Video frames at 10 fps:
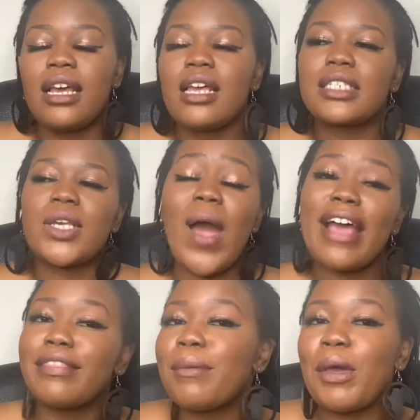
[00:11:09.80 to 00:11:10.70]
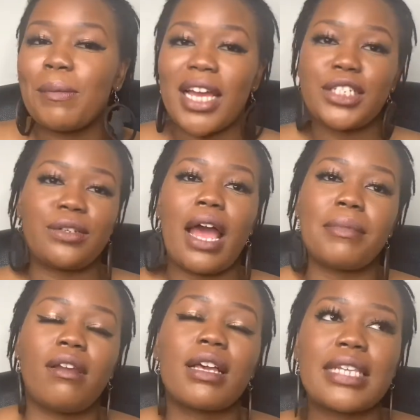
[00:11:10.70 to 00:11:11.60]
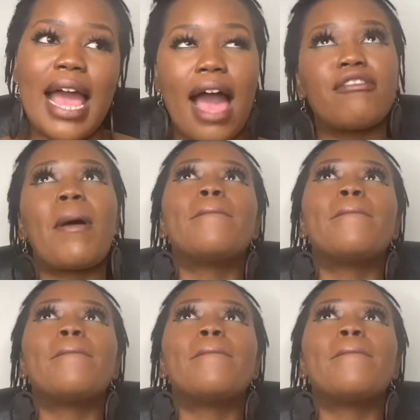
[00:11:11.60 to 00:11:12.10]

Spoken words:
So at the moment, I don't know how many locks I have,